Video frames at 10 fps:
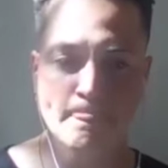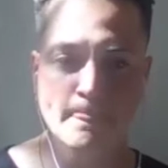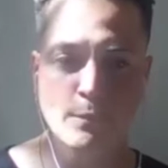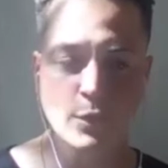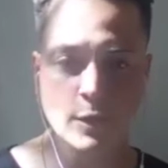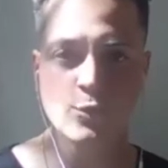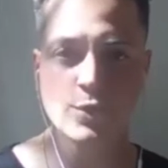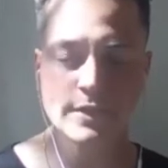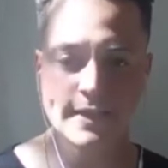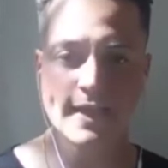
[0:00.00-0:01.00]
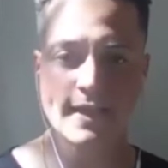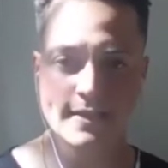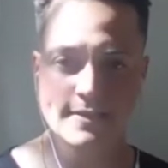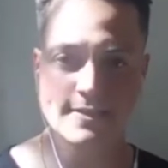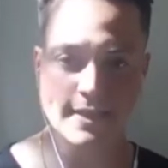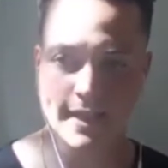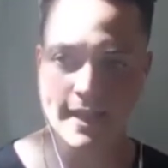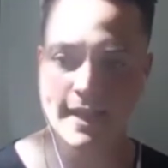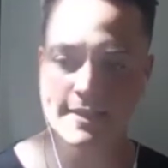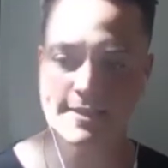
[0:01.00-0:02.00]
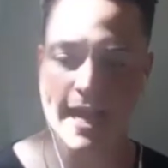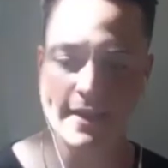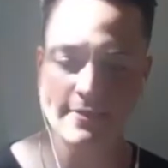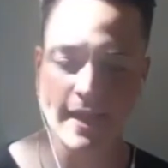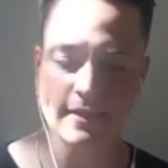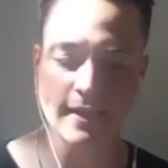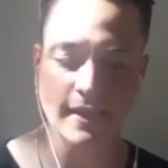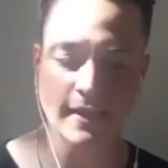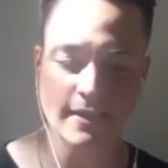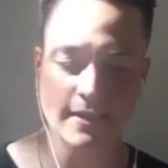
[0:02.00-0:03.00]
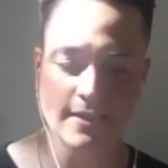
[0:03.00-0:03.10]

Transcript: when it really hits, it hits at that like